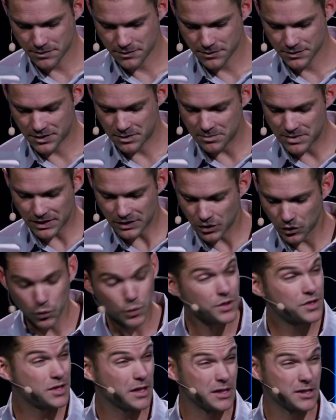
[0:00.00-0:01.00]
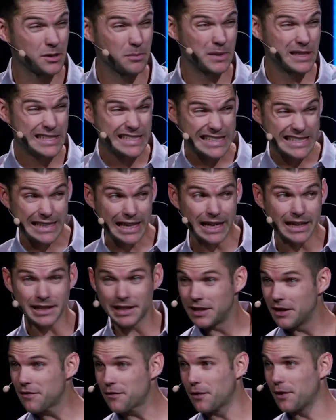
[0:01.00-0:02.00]
Seems like the Lord's saying something slightly
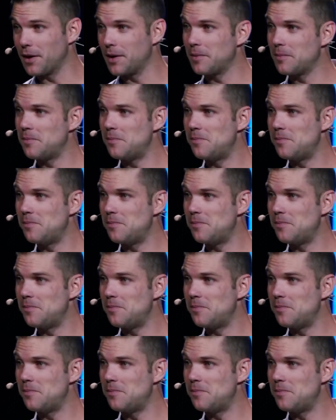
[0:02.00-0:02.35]
different.